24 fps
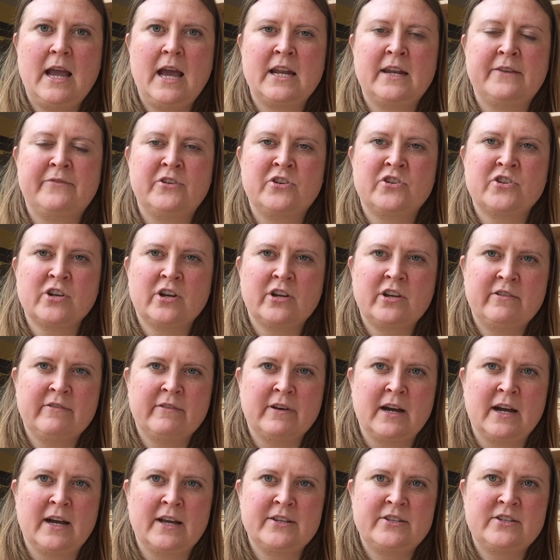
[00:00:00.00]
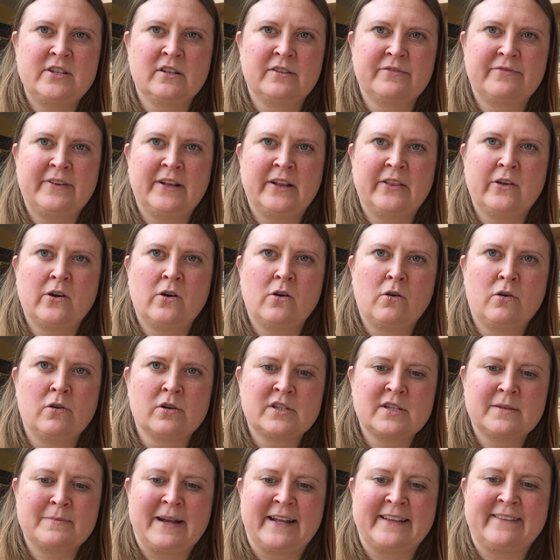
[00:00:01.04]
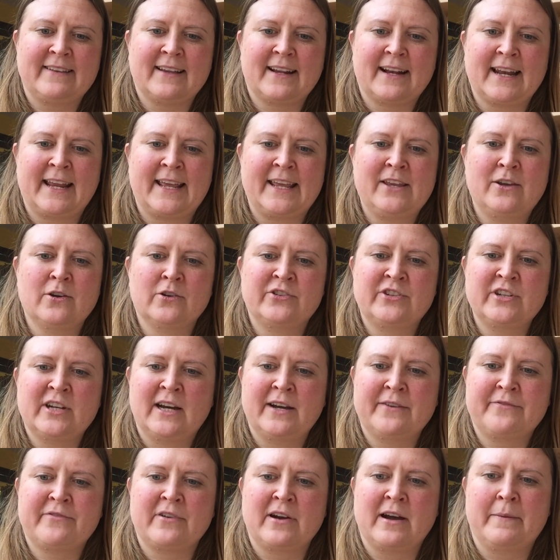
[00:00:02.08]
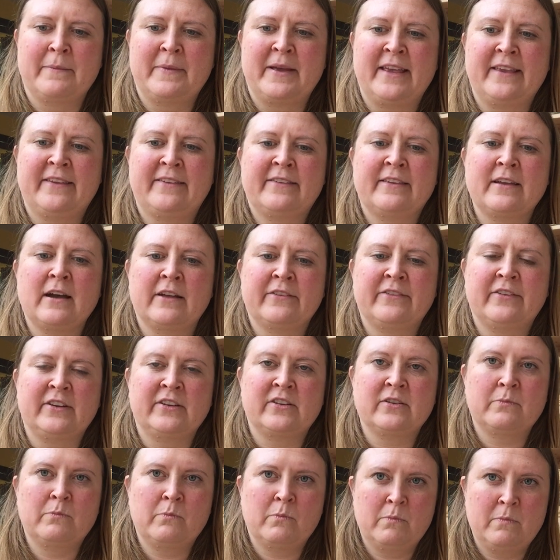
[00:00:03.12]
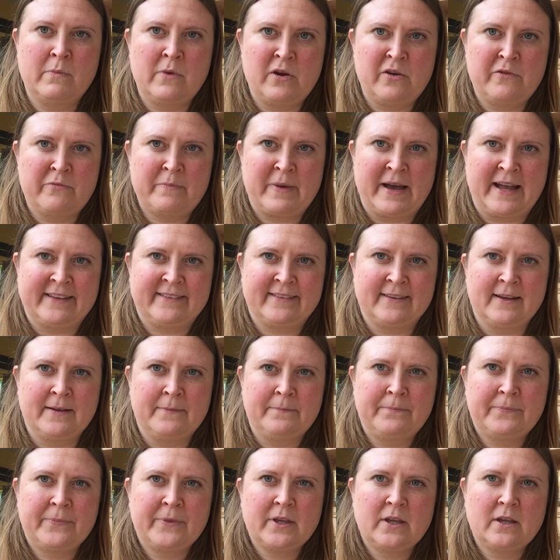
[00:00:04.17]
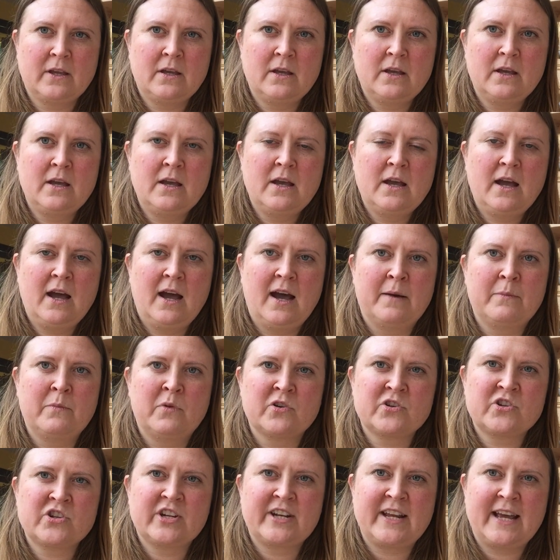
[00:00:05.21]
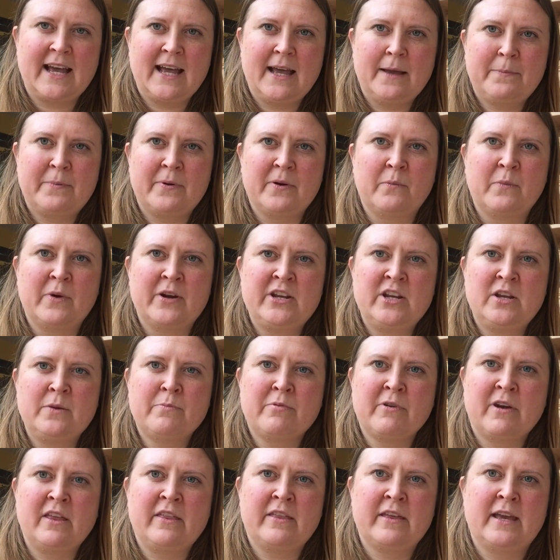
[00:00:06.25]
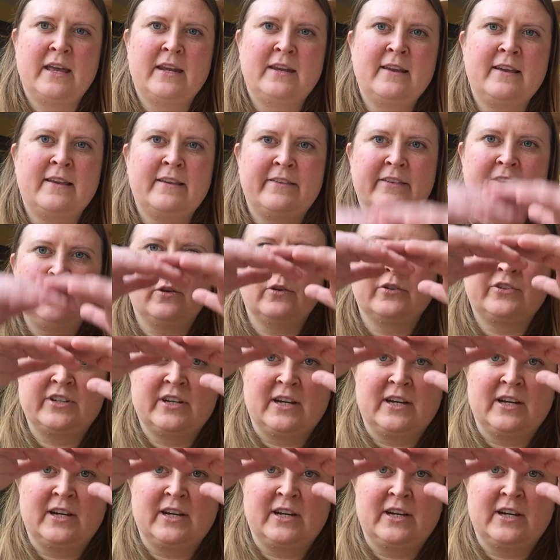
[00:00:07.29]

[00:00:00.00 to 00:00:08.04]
And if you shut your eyes, you'll feel that automatically your diaphragm is starting to move better. And what should happen when you breathe in is that your